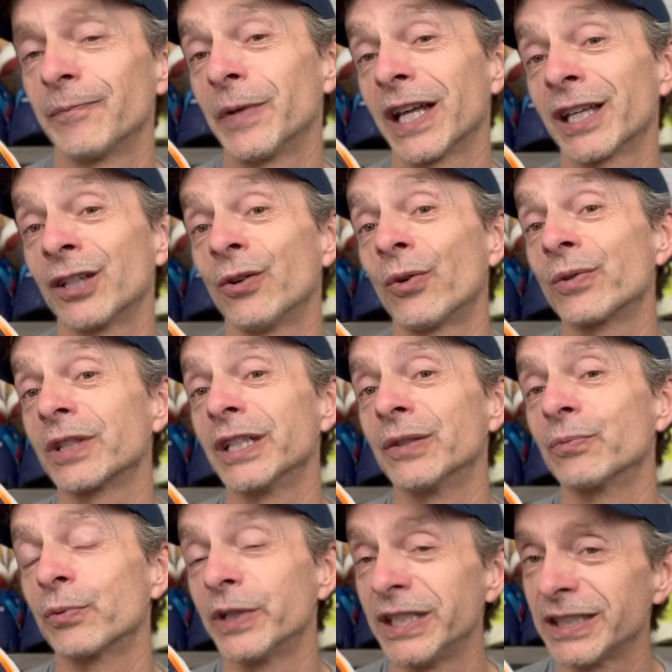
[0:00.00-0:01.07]
But I can only
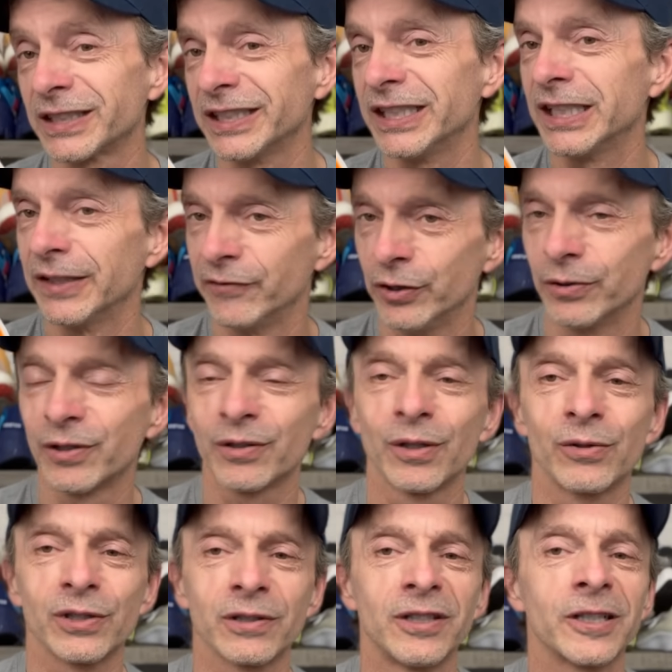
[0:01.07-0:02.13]
really give you a
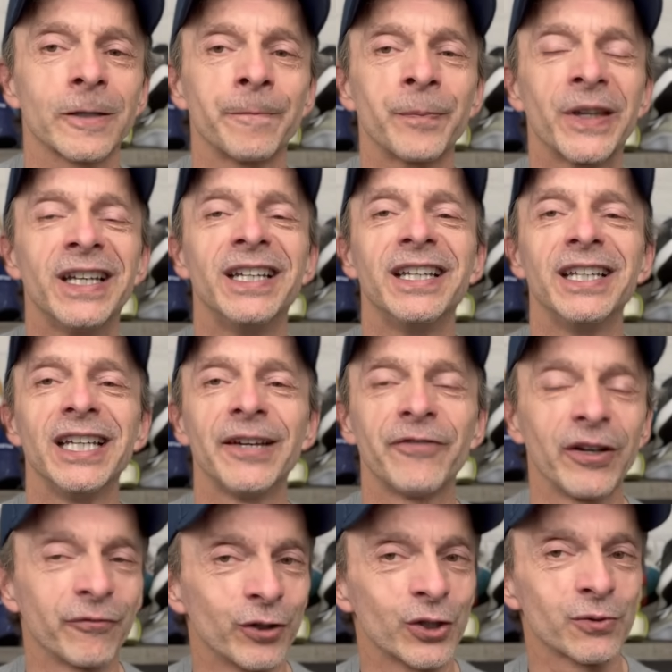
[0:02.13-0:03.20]
close look if
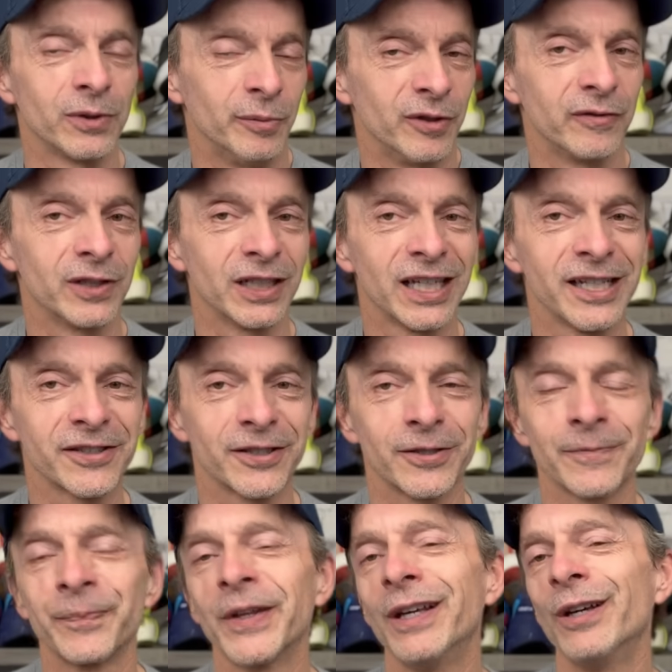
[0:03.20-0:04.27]
I first remove the
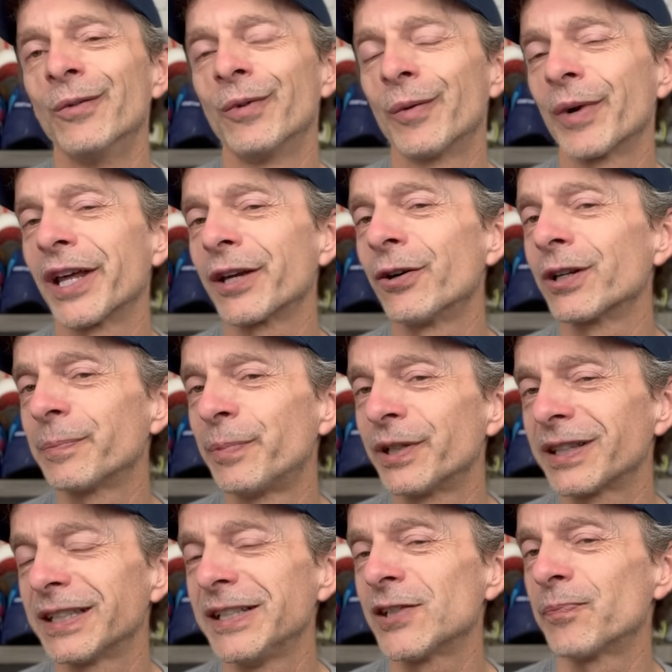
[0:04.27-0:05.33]
laces. Well, when I go to
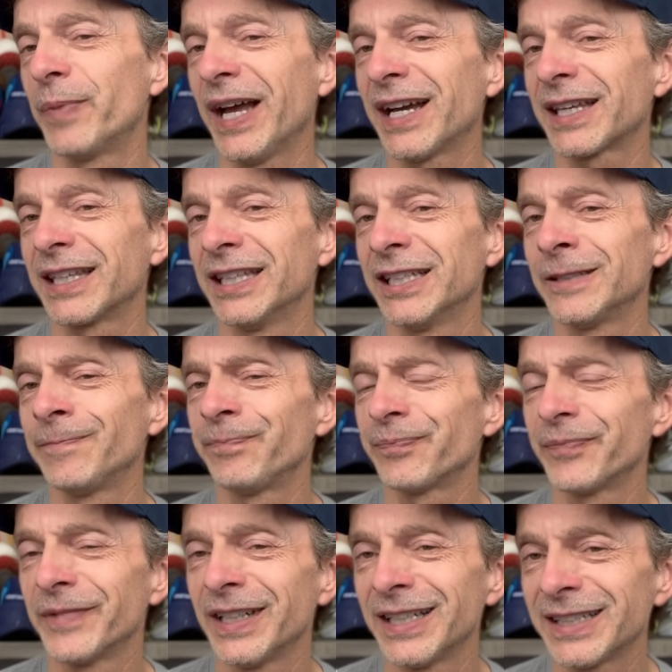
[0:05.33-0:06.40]
put these back in,
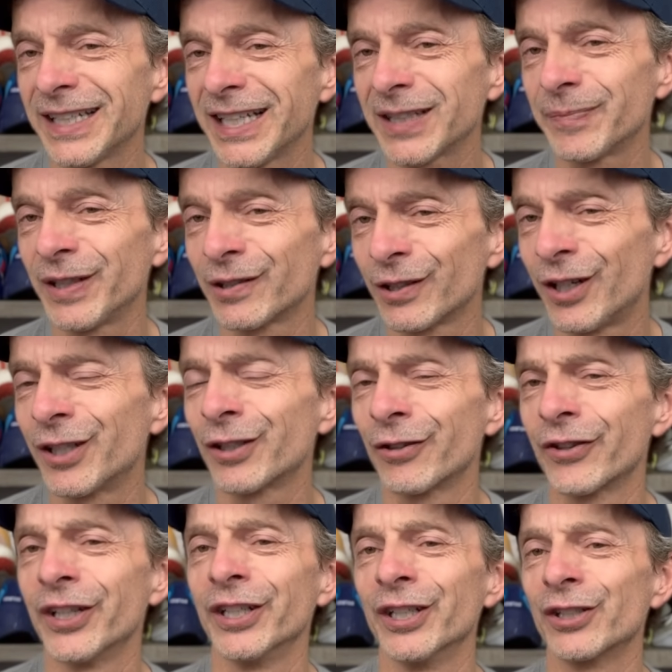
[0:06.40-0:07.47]
it takes me longer
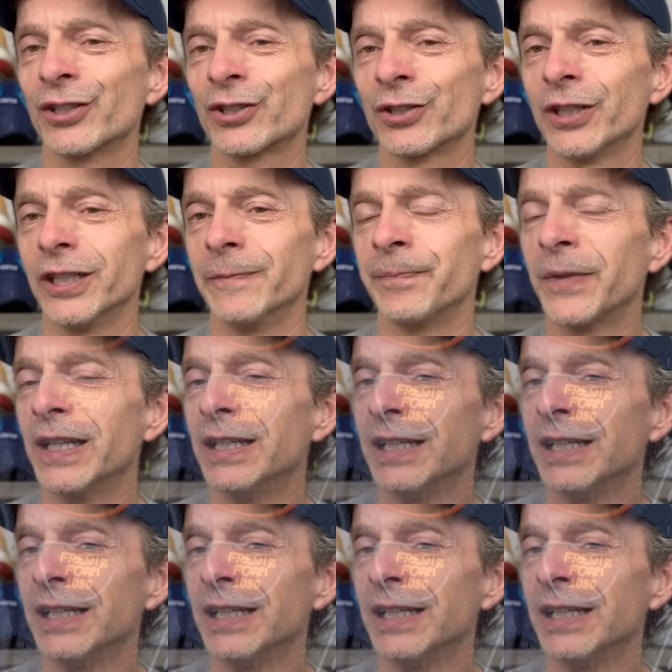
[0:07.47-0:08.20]
than it should.